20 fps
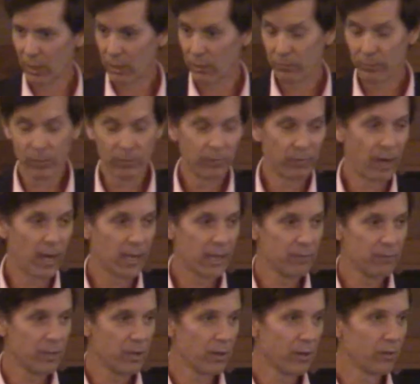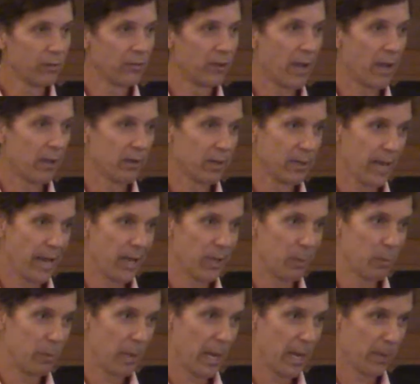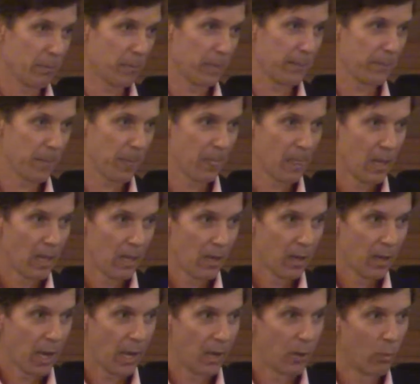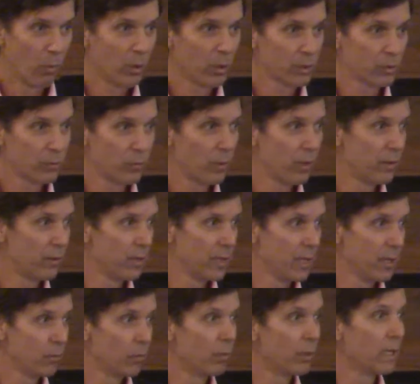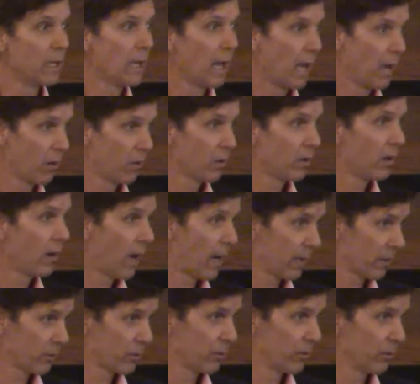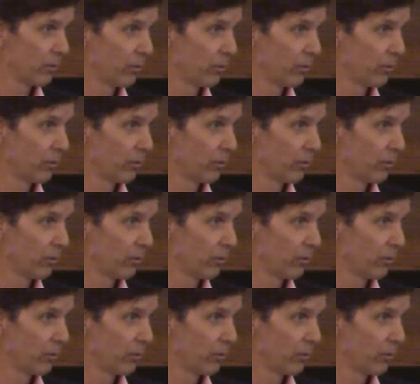for five years down in Alabama. I worked with the renowned doctors